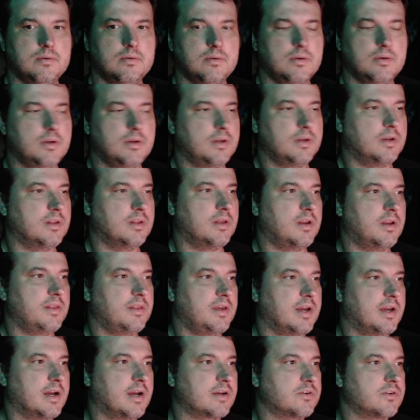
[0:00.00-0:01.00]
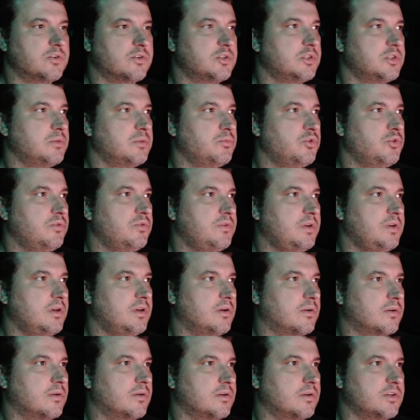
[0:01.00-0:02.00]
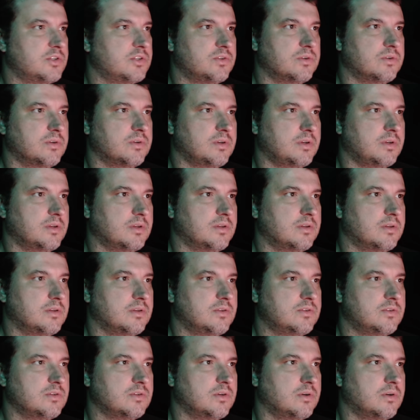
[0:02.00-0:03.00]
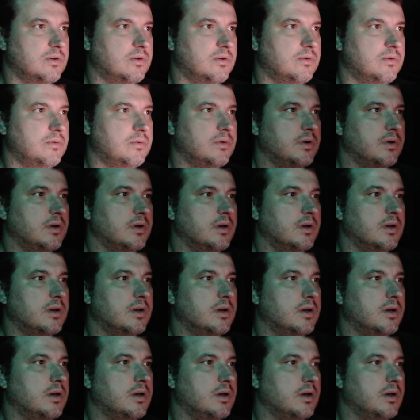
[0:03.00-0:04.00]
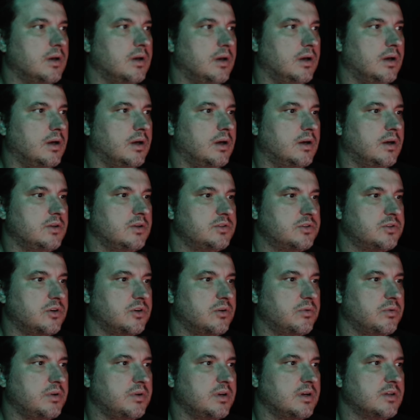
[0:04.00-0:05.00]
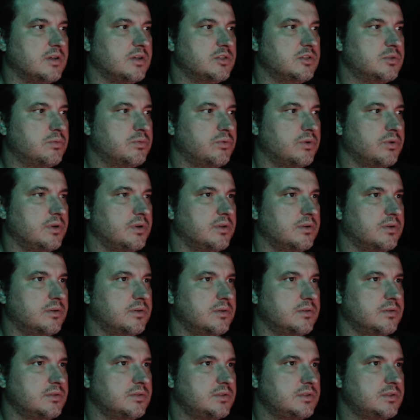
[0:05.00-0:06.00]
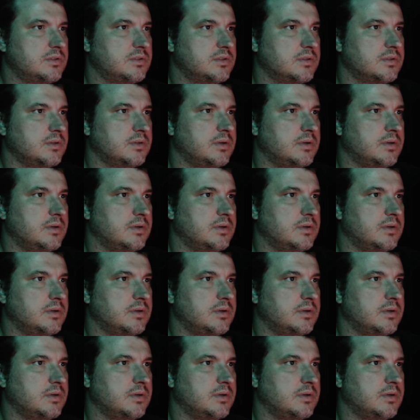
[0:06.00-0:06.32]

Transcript: And a lot of the actors in the movie are Australian. So I'll start with non-spoilers.